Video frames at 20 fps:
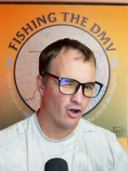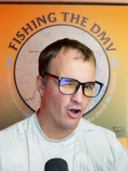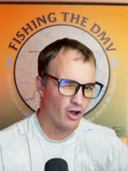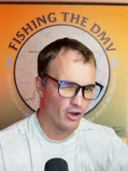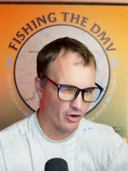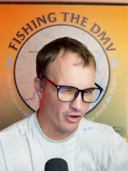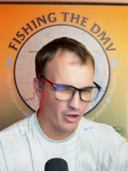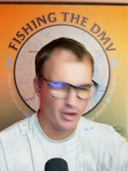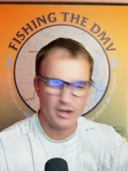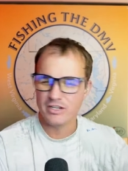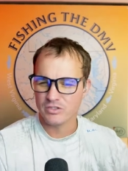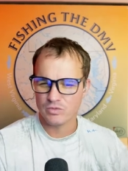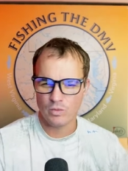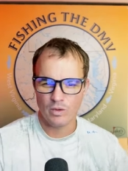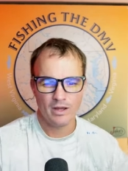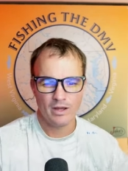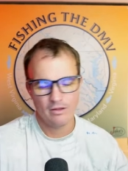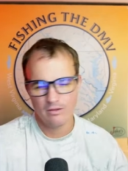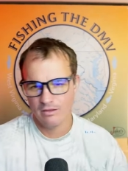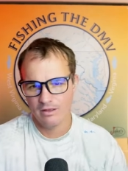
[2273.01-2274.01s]
caught on as
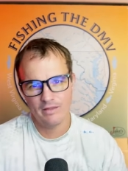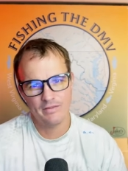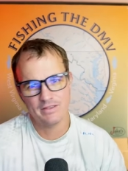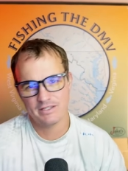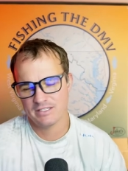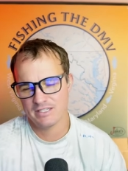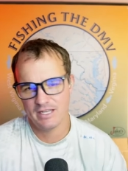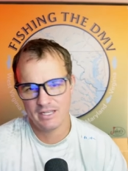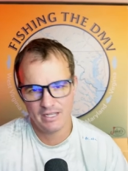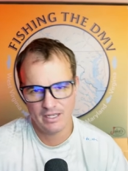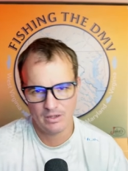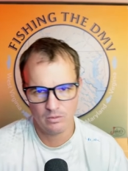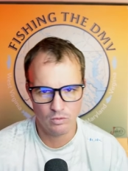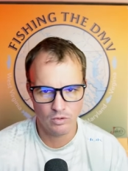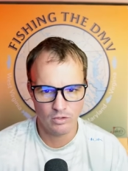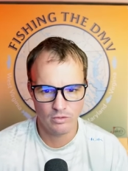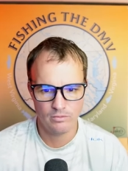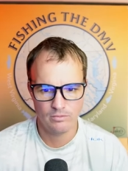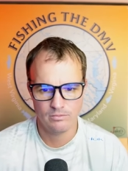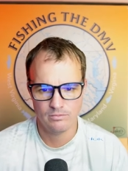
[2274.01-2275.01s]
well in the snakehead
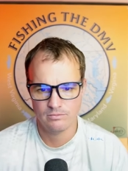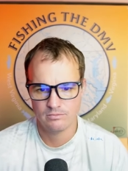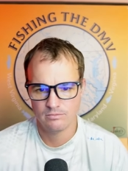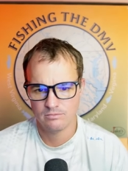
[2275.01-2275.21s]
world?